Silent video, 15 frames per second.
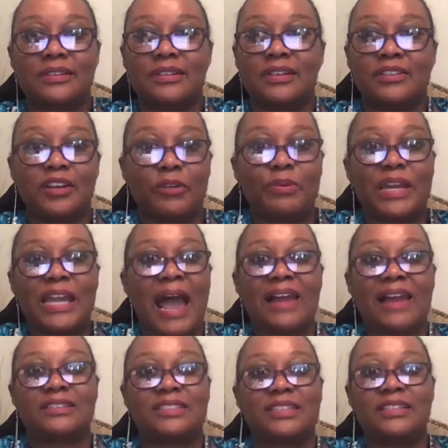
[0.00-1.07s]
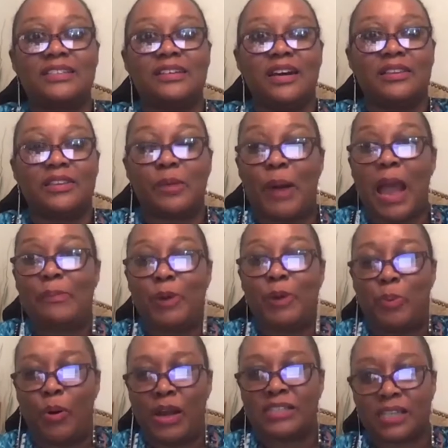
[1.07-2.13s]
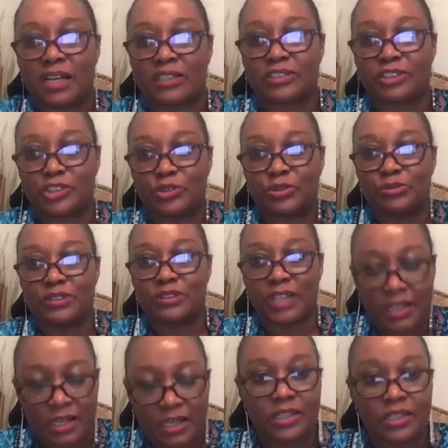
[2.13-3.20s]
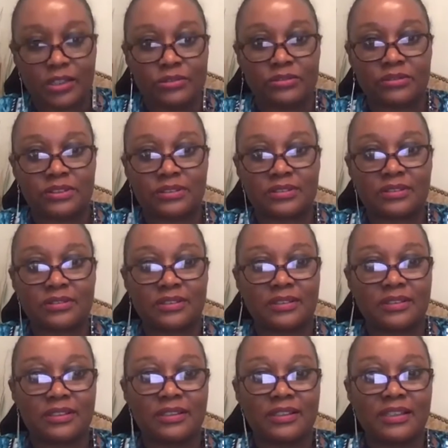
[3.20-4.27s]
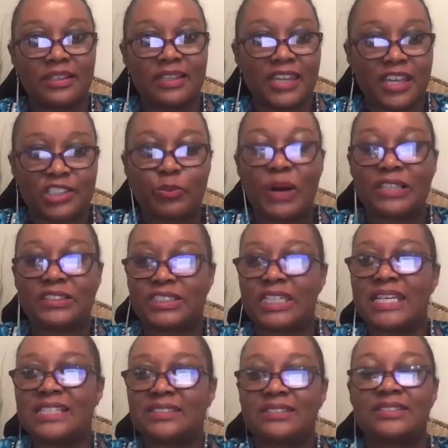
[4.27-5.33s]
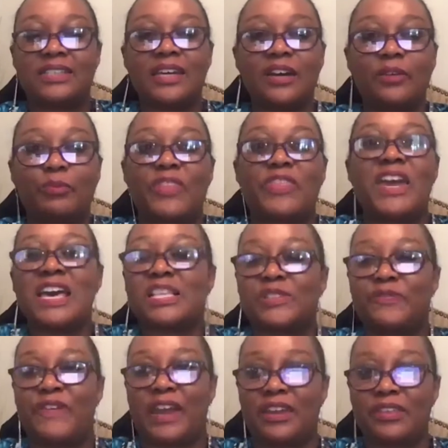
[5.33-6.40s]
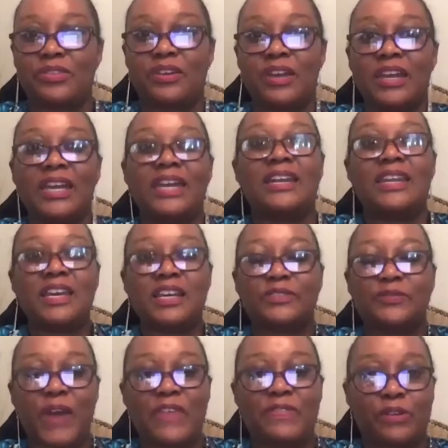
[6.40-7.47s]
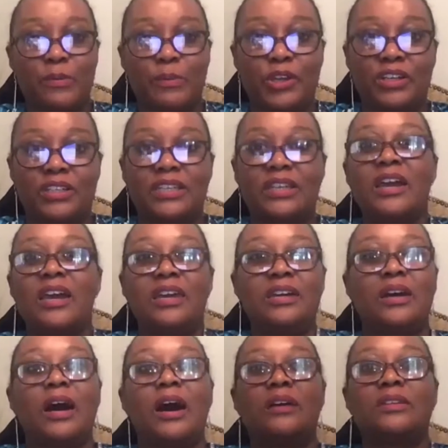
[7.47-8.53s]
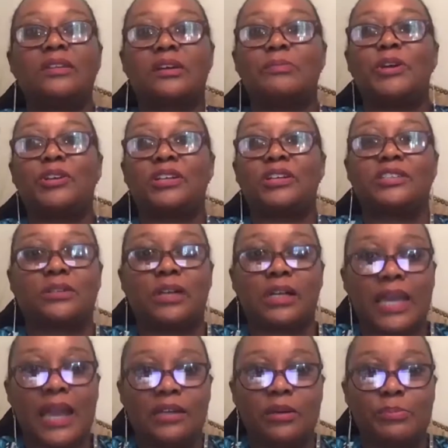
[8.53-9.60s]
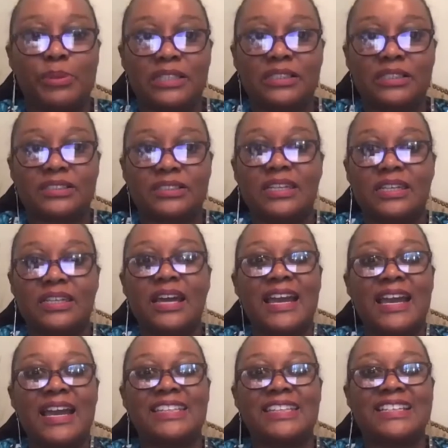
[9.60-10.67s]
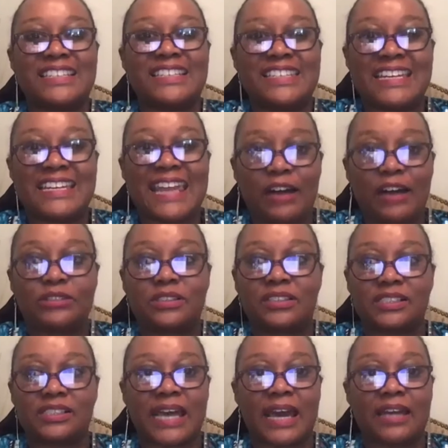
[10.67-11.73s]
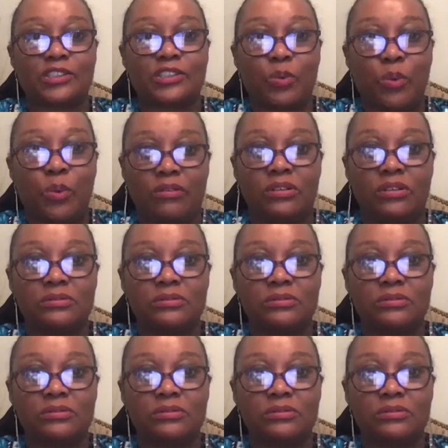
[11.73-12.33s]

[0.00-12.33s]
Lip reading: The reality the Bible points us to, the good news, is what Jesus did with his faith in his faith community. He called the community to accountability and denounced the status quo.